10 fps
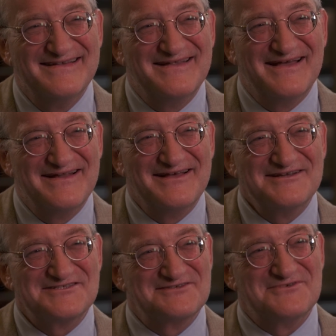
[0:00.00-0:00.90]
that
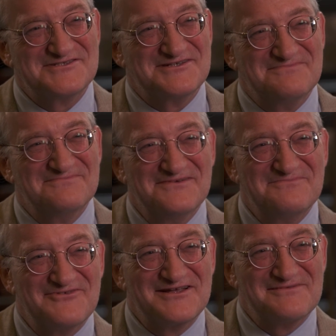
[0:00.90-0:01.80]
Edison was a
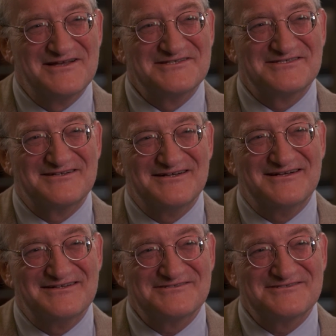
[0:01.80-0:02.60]
pretty amazing guy,